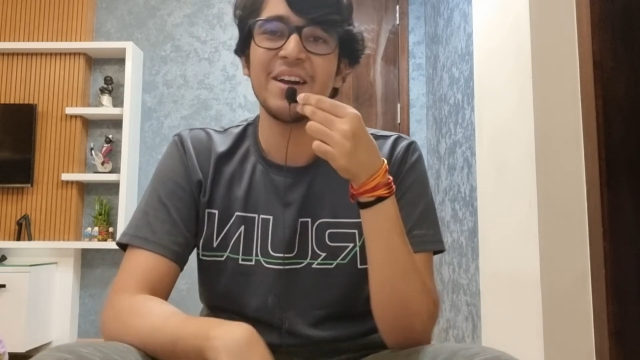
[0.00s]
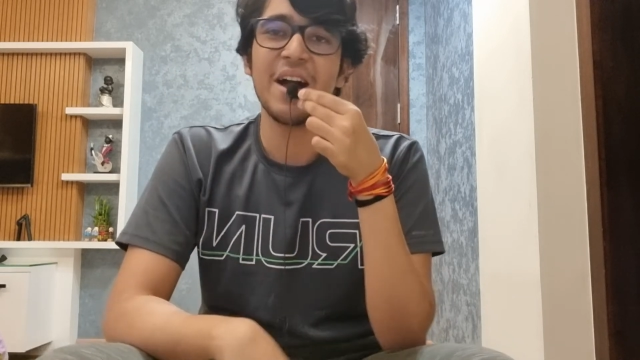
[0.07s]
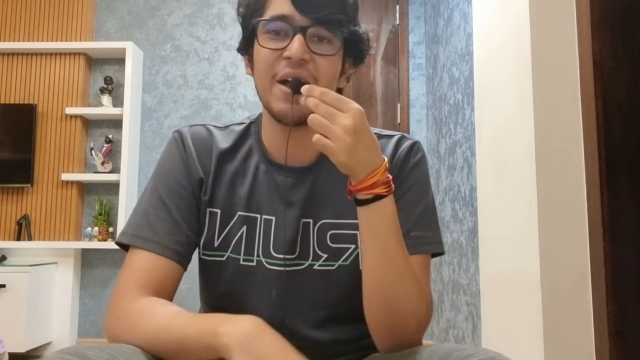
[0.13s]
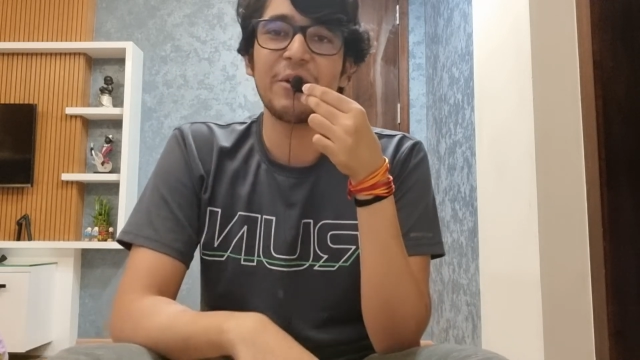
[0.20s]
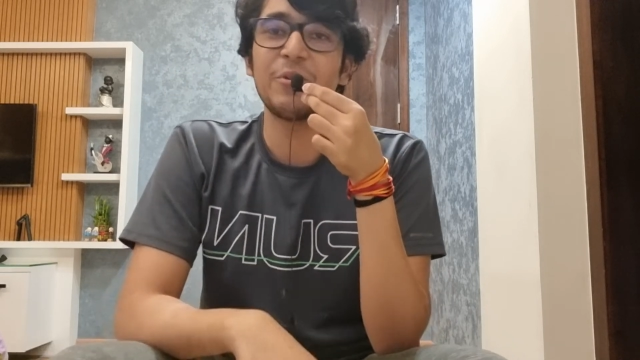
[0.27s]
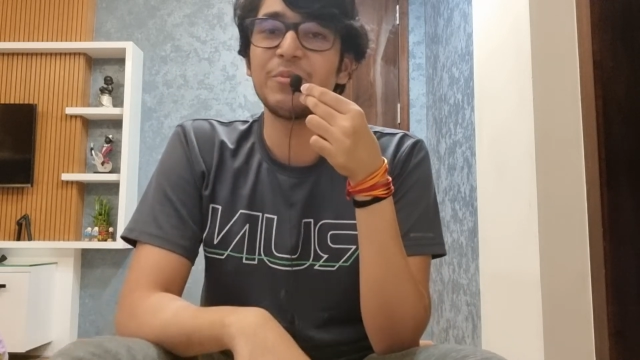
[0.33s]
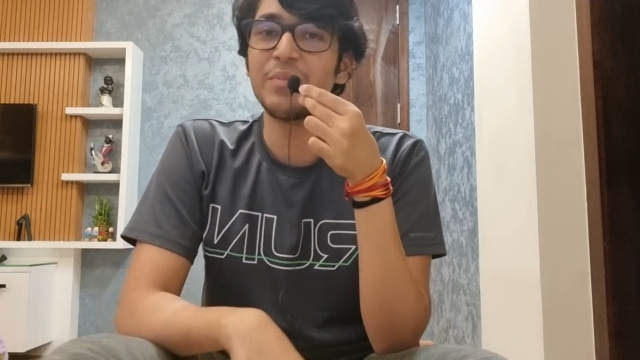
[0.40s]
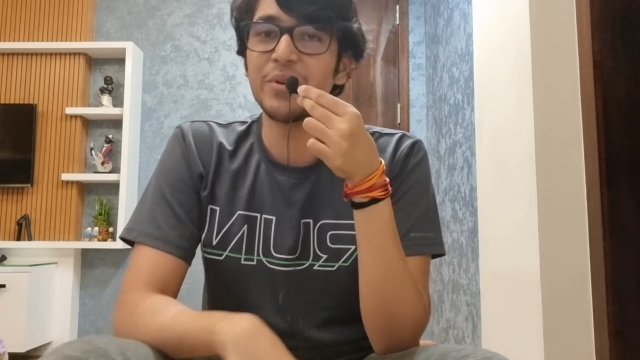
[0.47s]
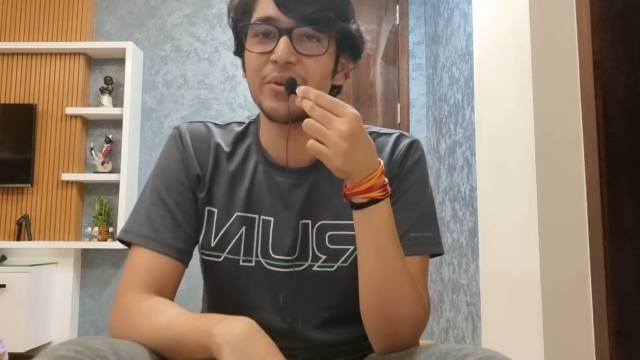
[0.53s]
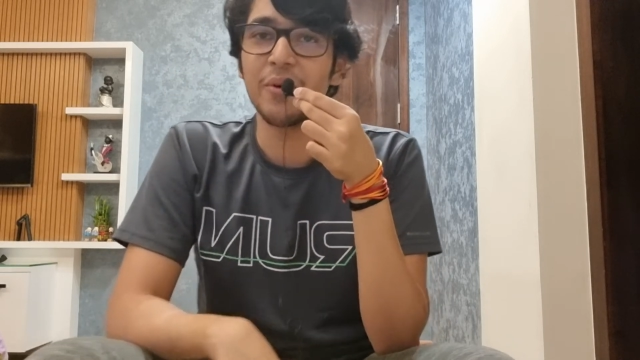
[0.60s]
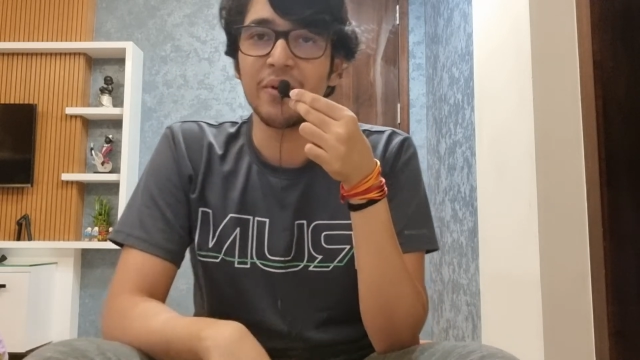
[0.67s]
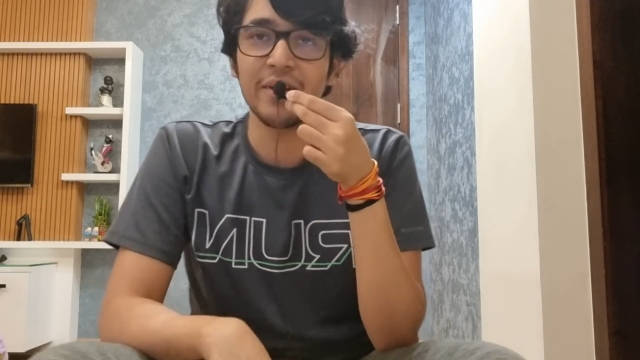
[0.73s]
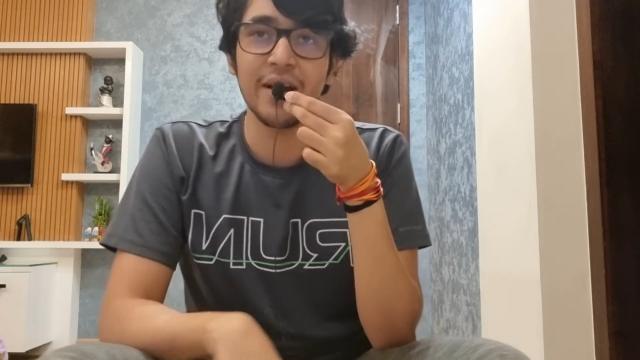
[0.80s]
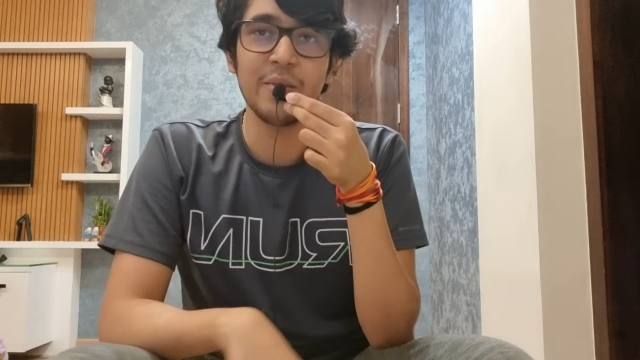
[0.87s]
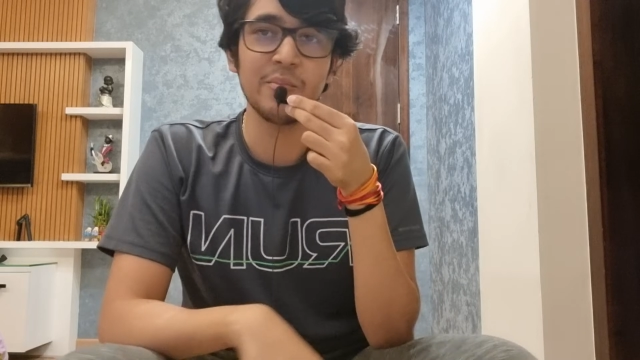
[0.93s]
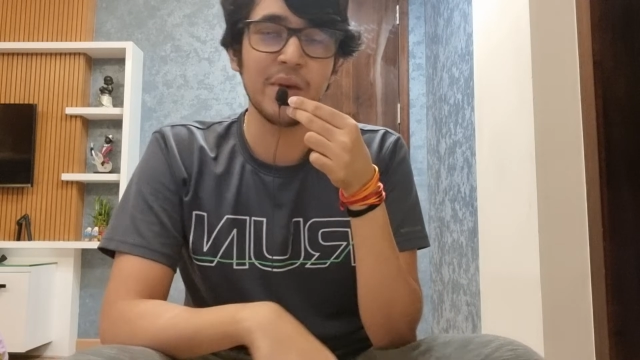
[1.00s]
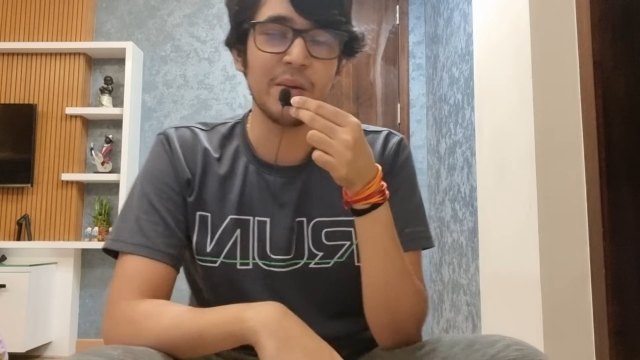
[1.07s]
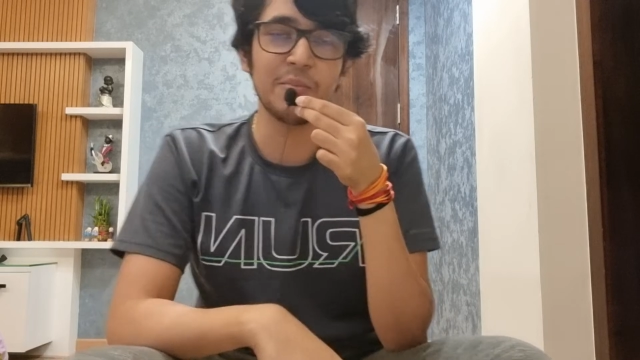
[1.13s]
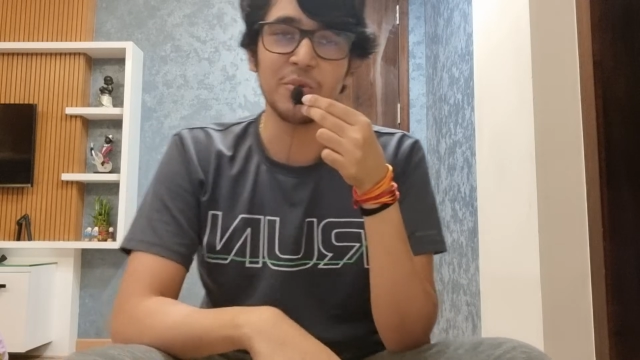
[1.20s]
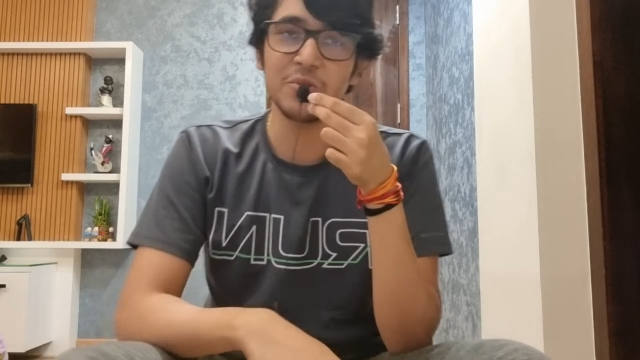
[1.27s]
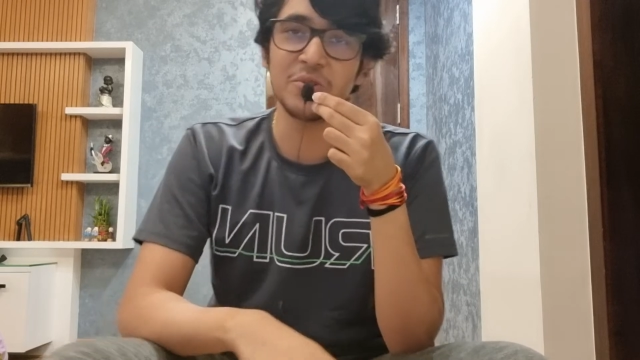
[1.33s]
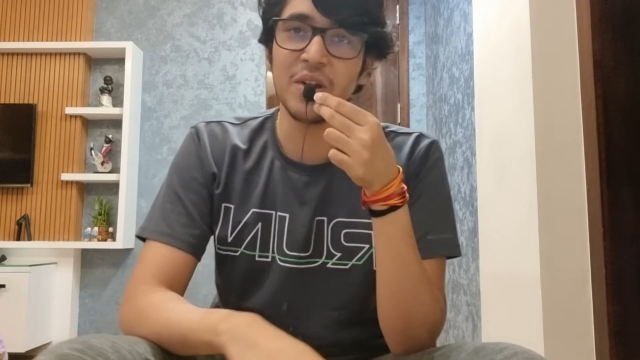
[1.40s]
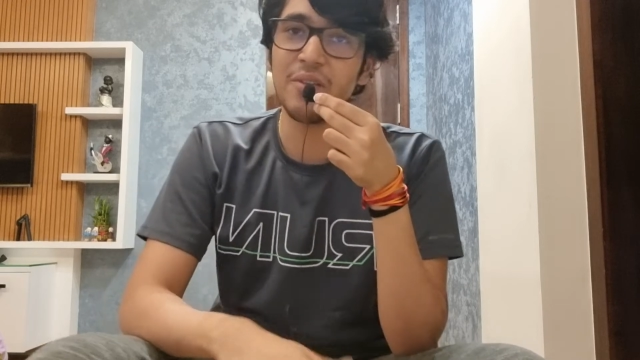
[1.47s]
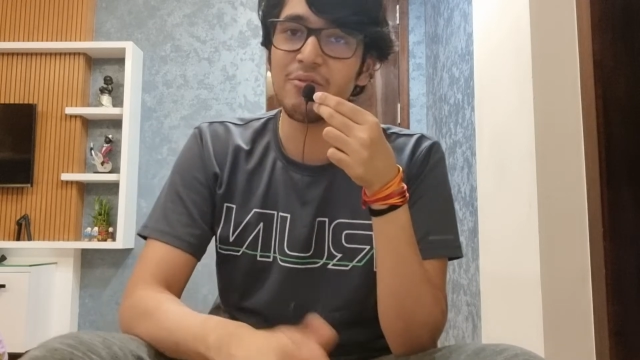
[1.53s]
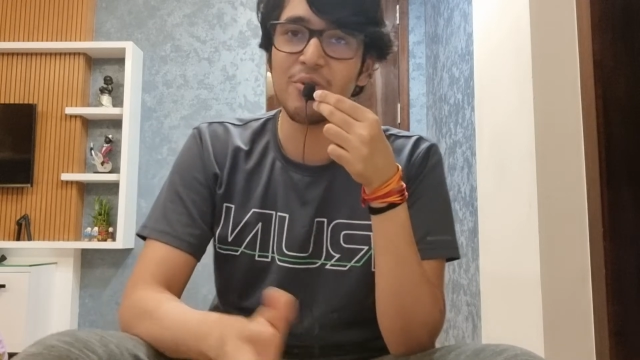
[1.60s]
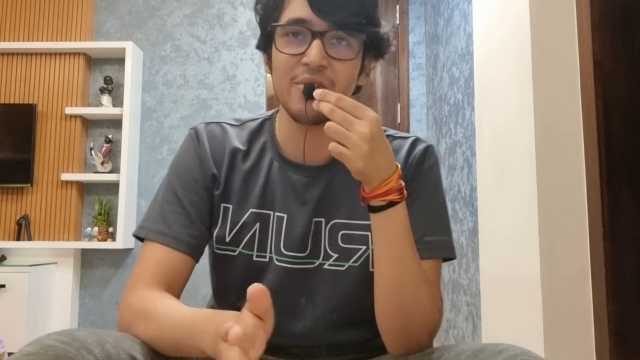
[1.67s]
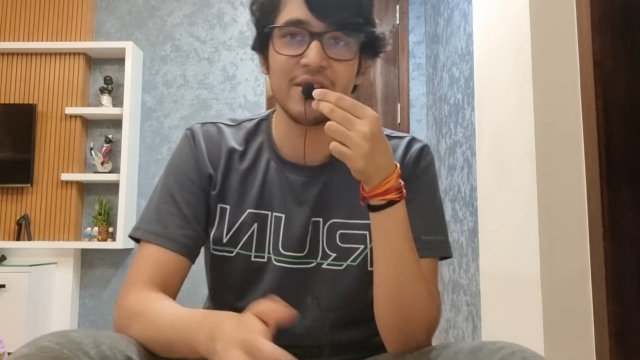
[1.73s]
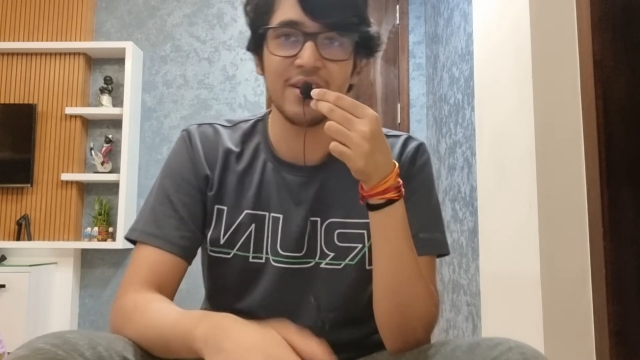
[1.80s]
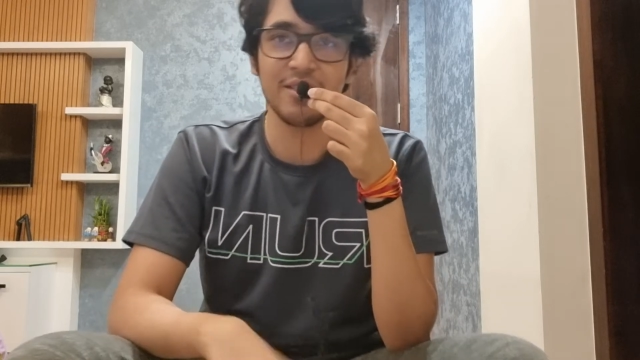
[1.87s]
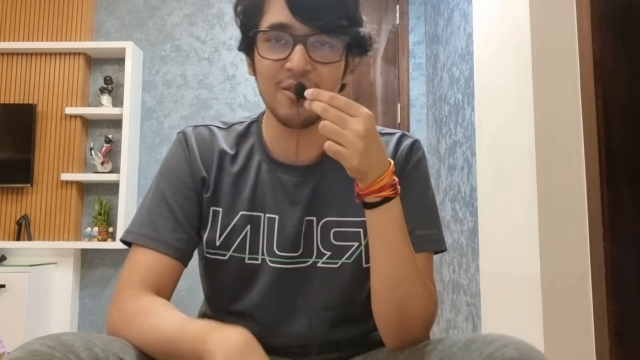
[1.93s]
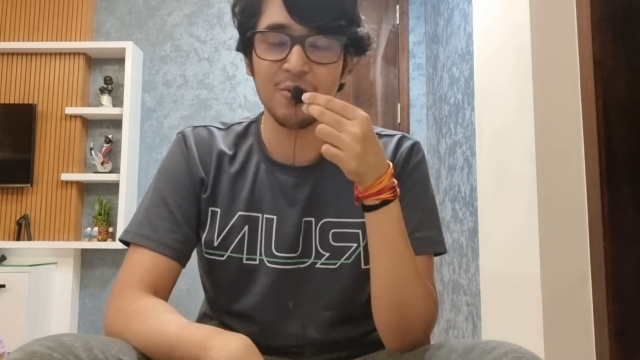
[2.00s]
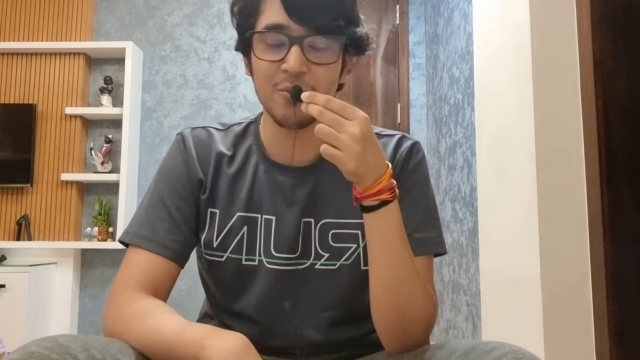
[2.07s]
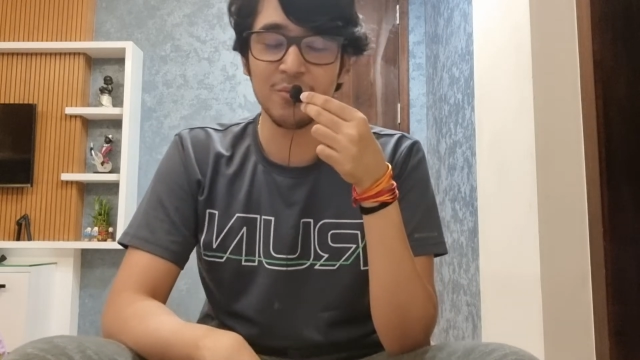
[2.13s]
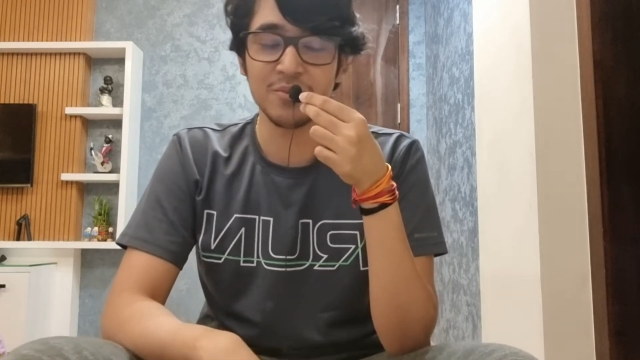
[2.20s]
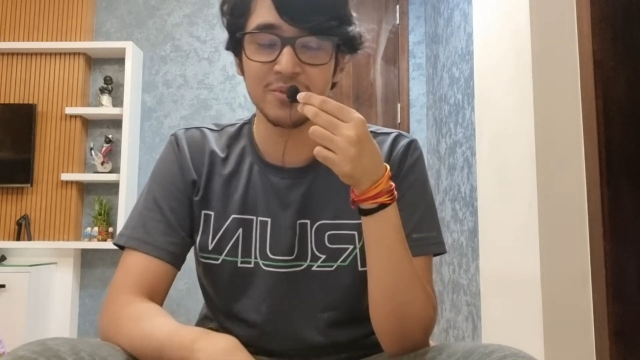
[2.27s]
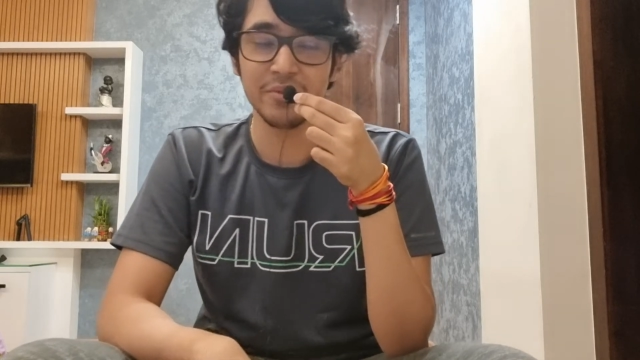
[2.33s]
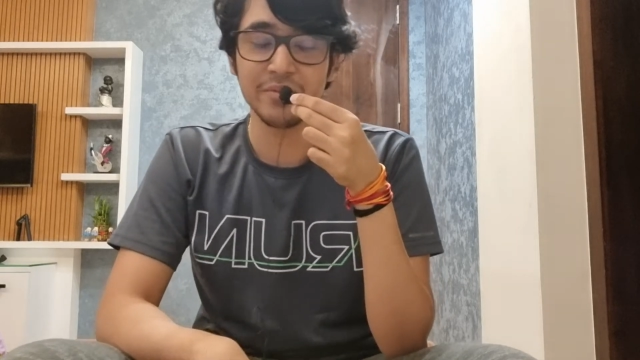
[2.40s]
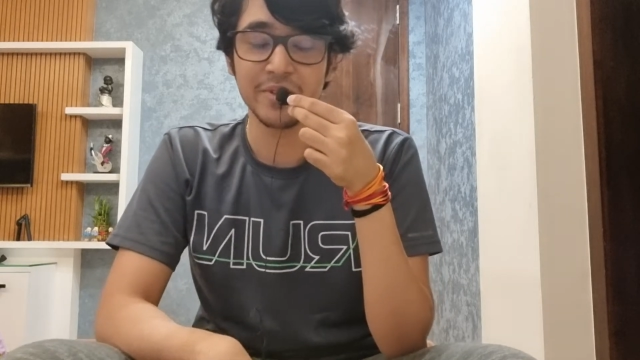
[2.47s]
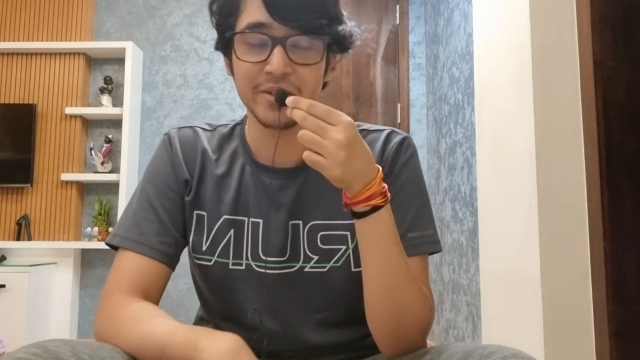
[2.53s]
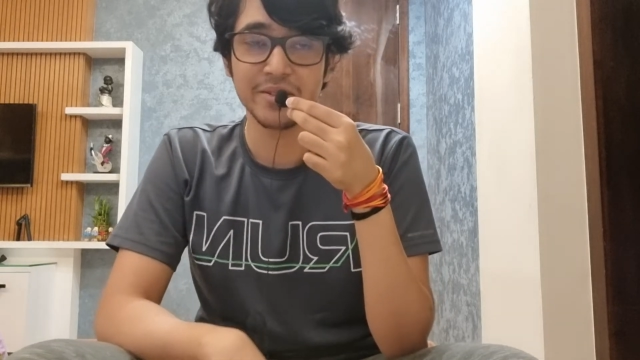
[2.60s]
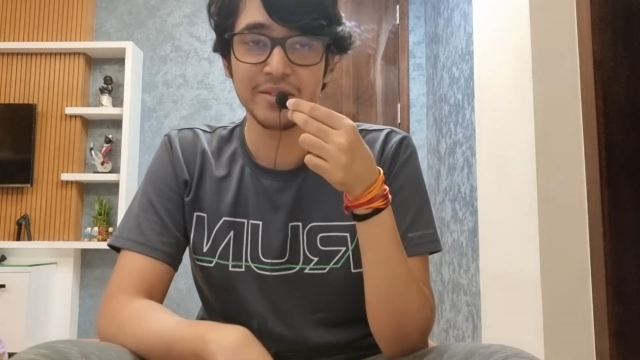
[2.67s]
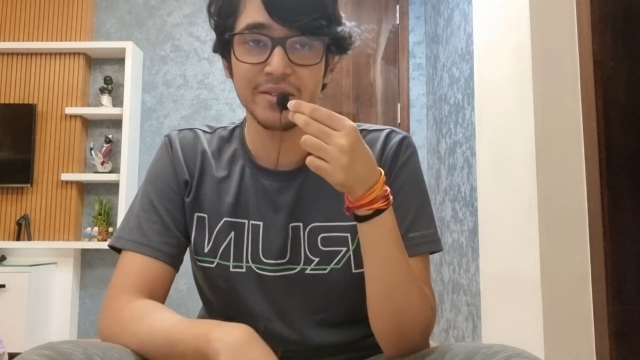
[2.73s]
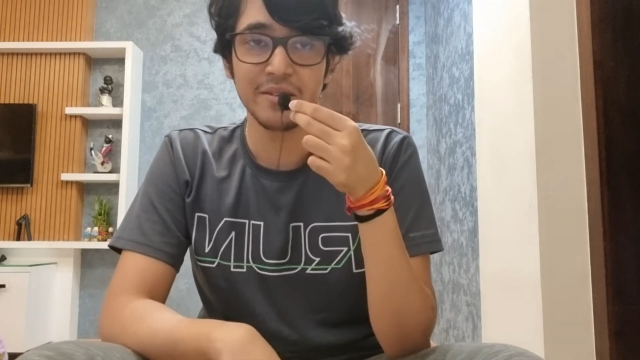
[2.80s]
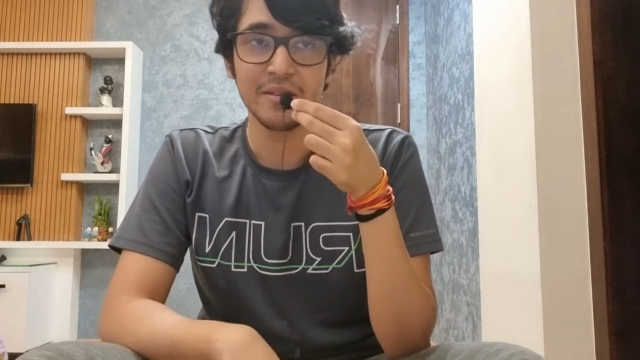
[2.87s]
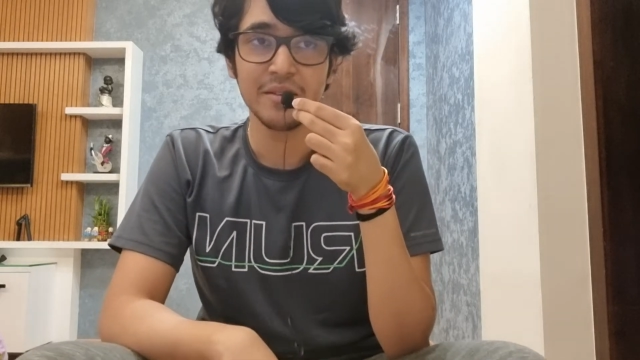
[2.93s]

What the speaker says: I could be wrong. I'm not sure. I've not read the notes of this.